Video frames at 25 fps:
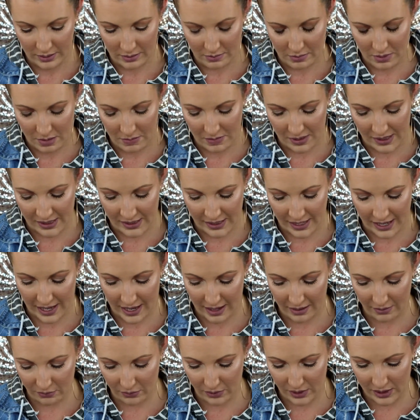I'm gonna be
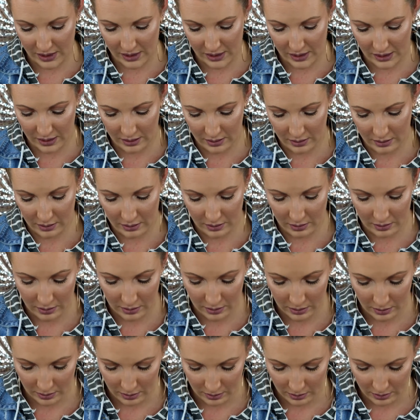sad if we didn't.
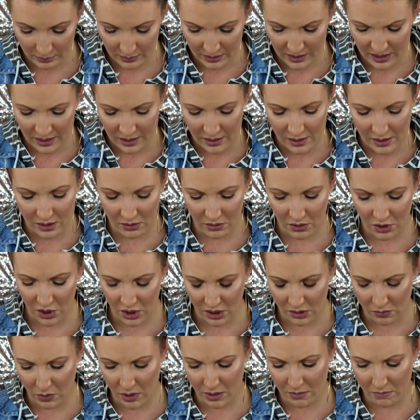So it's
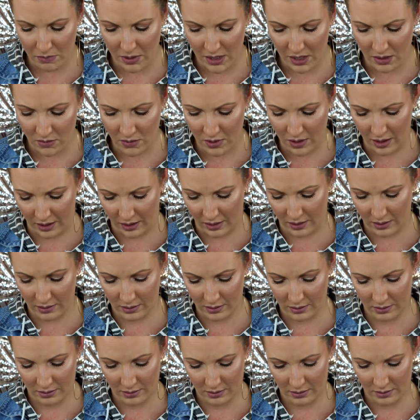just one big one.
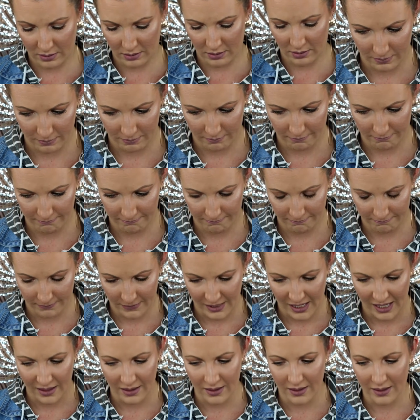
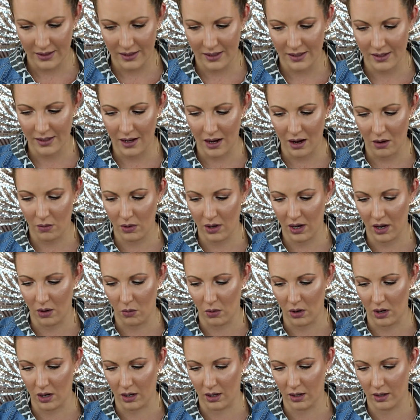This is not what I
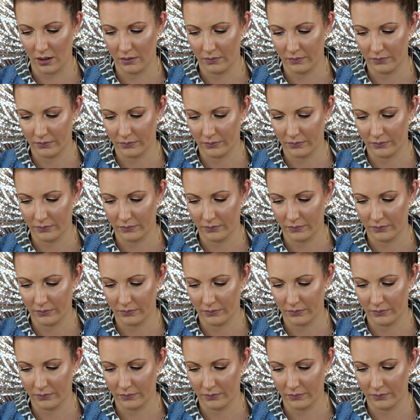wanted.